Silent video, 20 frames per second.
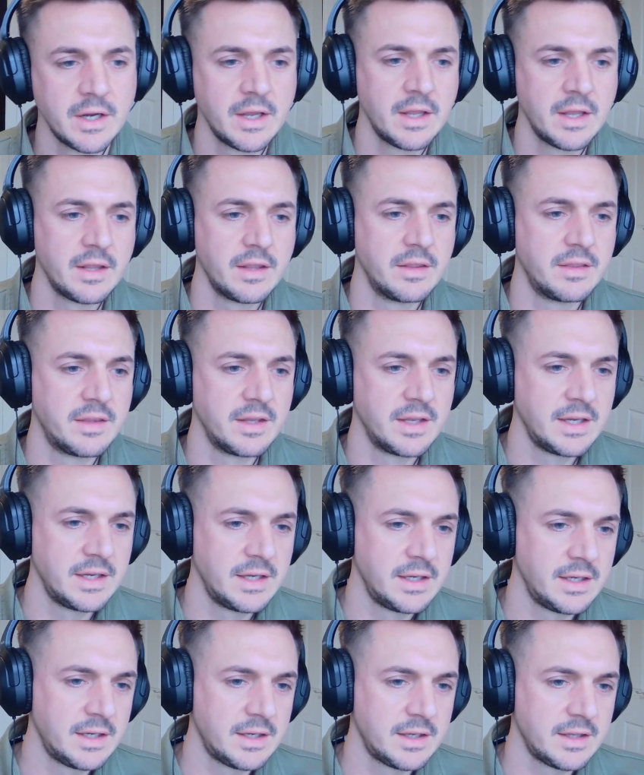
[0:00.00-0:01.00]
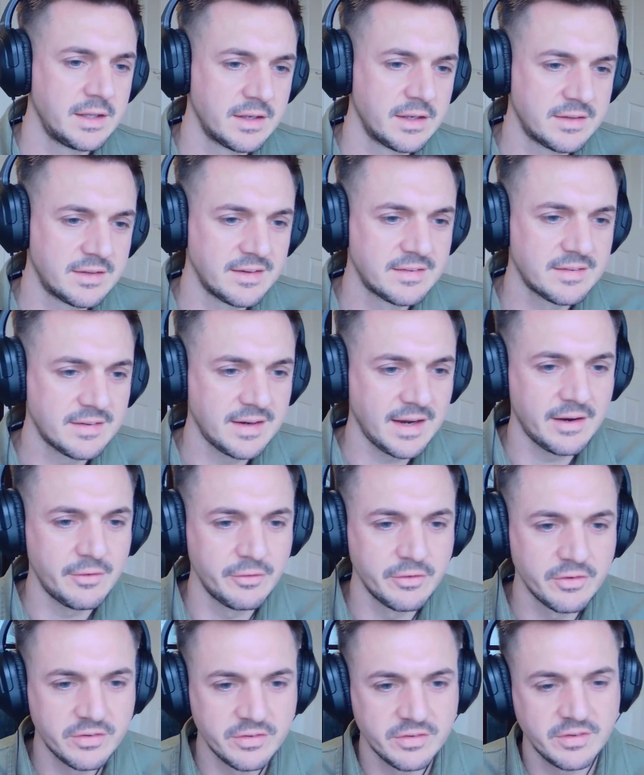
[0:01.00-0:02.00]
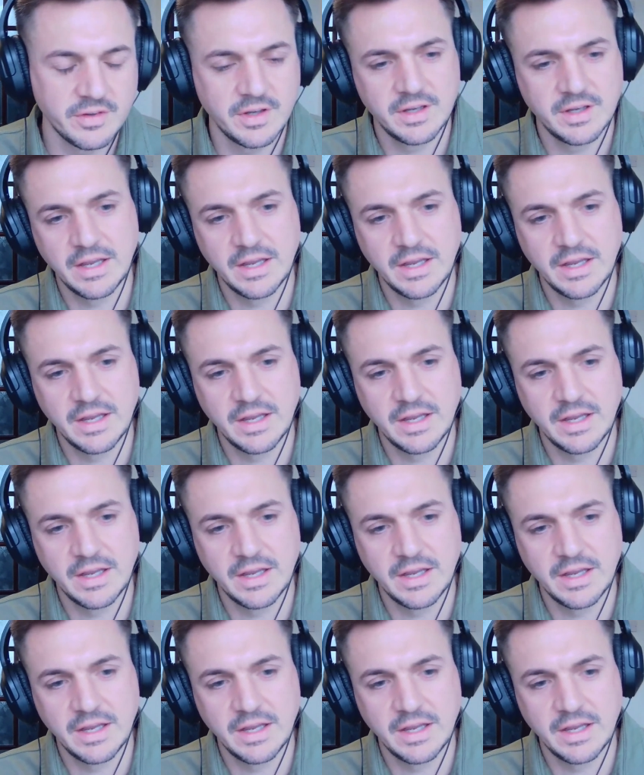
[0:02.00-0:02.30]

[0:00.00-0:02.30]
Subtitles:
the discounts